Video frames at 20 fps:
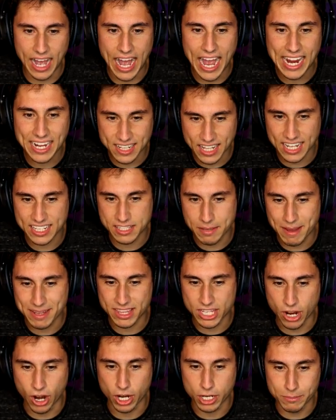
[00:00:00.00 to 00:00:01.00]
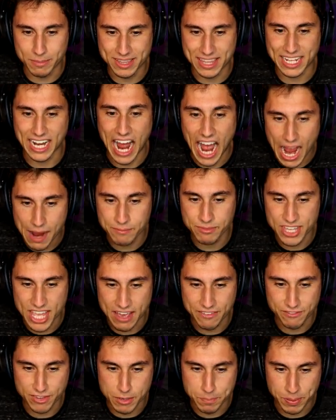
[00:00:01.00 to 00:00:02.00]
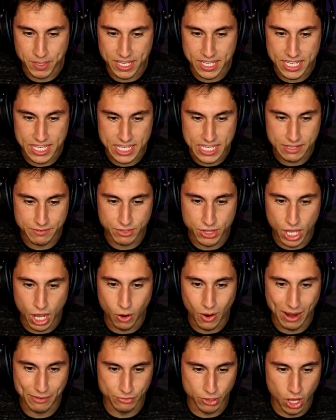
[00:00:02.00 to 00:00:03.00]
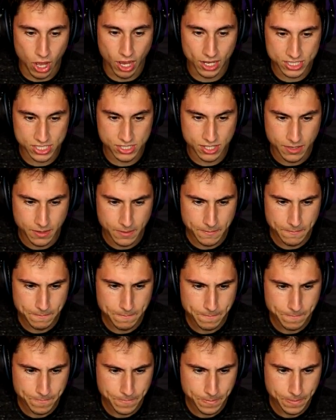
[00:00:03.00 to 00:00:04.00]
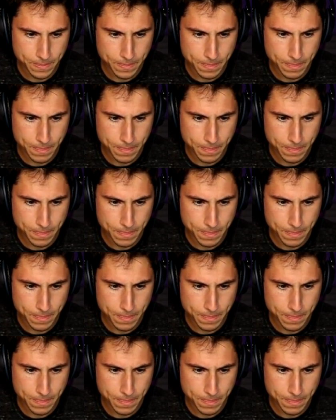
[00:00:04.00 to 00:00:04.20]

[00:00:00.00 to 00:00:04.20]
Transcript: I'd like to make the argument that I'm the MVP, even though I've lost. I'm gonna poke your eyes out.